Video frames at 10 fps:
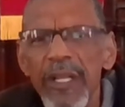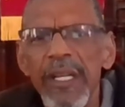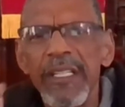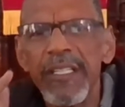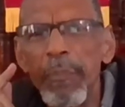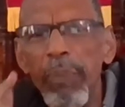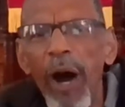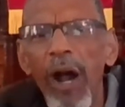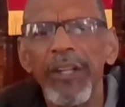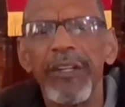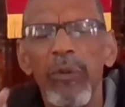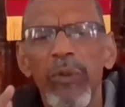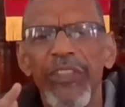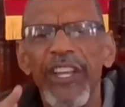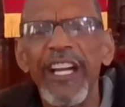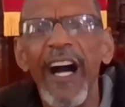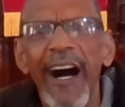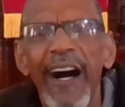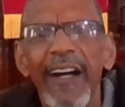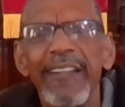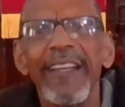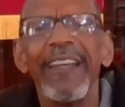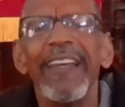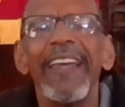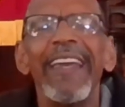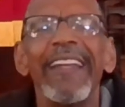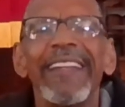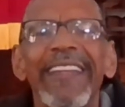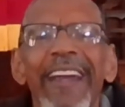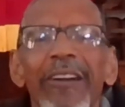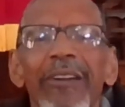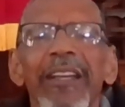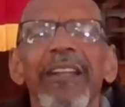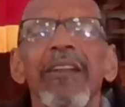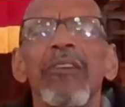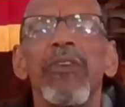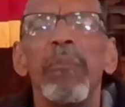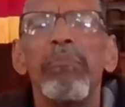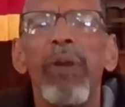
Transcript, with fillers: to partner with God in caring for both